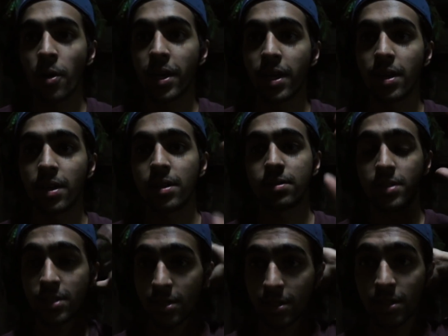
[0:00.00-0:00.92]
Okay,
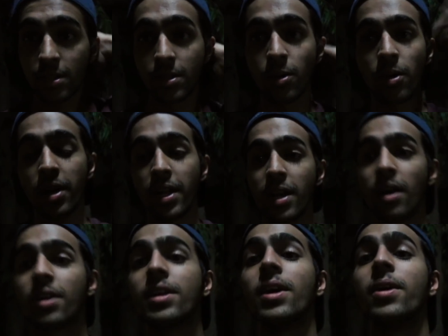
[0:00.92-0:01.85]
it's totally
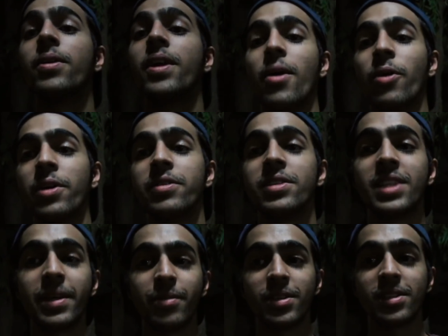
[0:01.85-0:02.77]
locked out. One of his
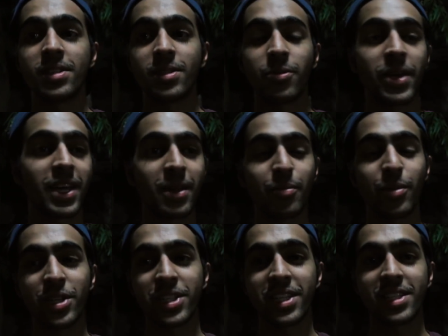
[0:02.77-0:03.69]
neighbors is awake and
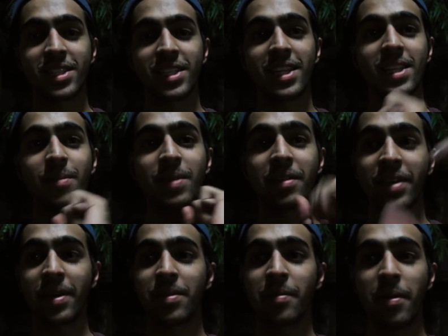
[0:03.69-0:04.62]
brushing his teeth. I'm
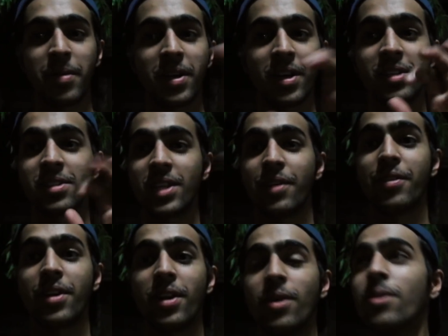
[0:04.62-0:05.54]
giving him the memory card. He's gonna
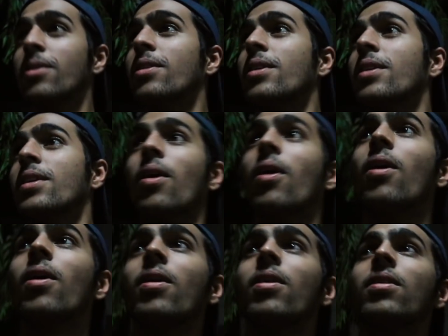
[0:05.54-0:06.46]
give it to Rahul.
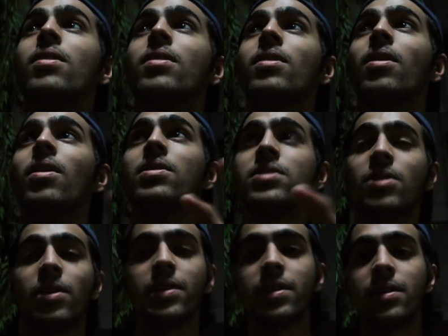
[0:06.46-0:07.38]
All
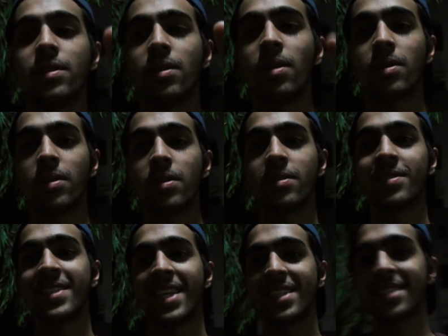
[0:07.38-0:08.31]
sorted. All good.
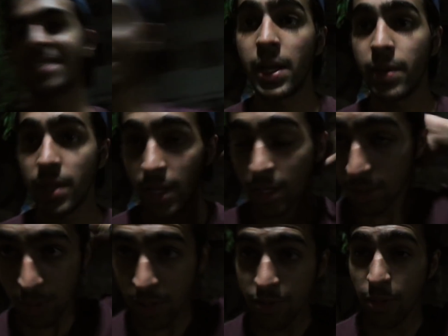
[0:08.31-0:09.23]
Yes. Anyway, thank
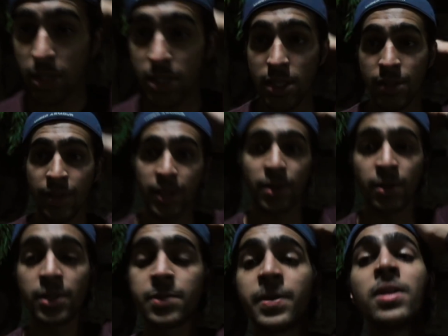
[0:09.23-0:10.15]
you so much for watching this video.
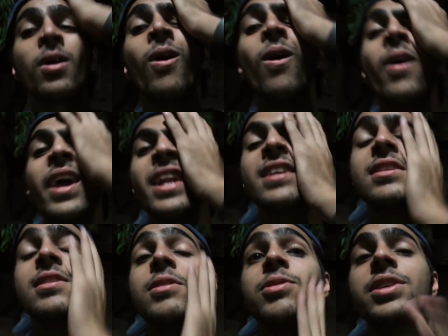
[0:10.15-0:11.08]
It's been long and
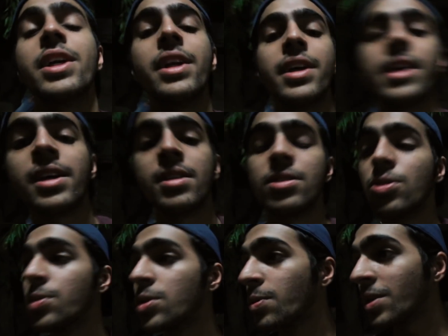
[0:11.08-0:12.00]
excruciating and
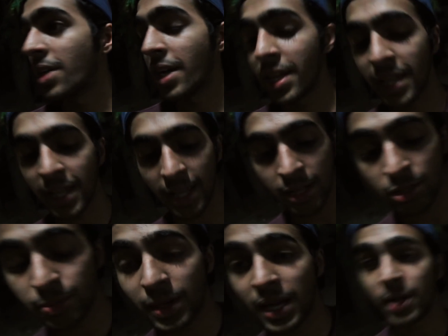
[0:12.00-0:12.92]
super, super tiring. And
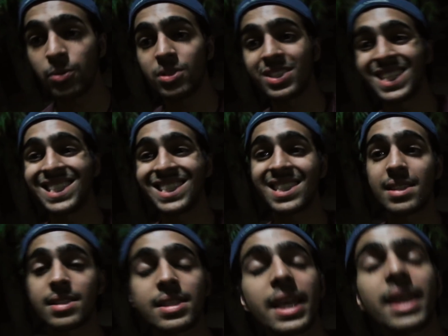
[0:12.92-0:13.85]
Dubai was
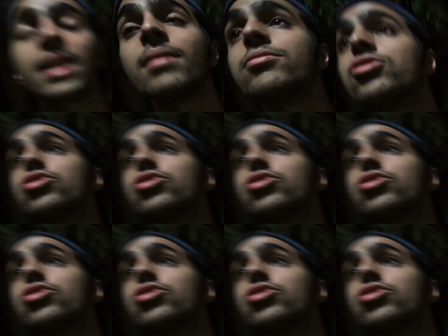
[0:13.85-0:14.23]
insane. I'm